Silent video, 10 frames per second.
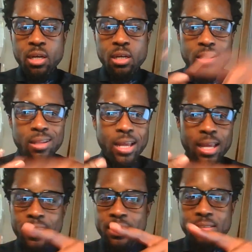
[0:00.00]

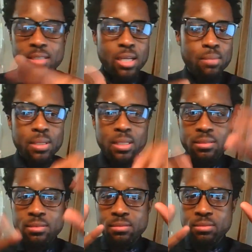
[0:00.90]
like and comment
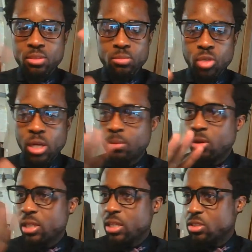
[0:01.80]
and subscribe,
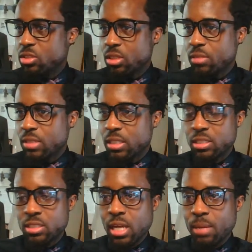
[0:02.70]
all that good stuff that
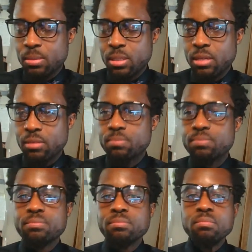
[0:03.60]
needs to happen there.
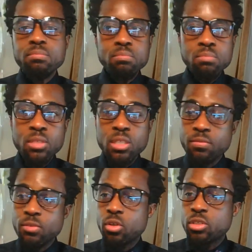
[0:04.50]
And
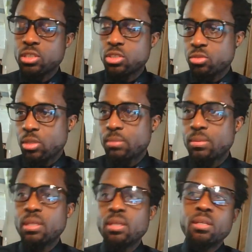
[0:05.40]
if you're on Instagram,
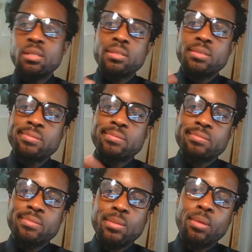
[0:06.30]

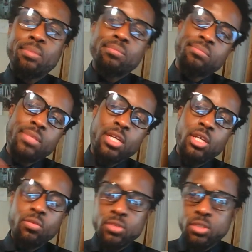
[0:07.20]
come on, head
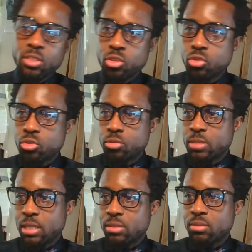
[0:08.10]
over to the YouTube
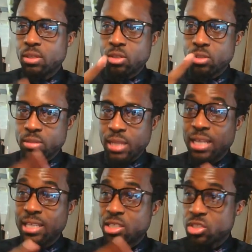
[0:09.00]
channel.
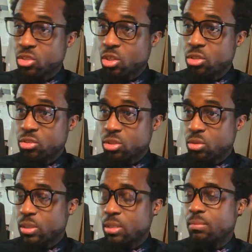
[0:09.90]
That link is also
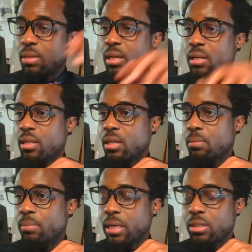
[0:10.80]
in my
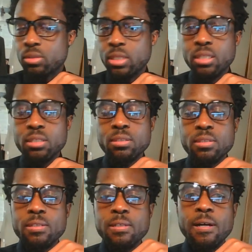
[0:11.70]
bio link.
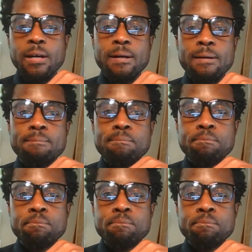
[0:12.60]
Um,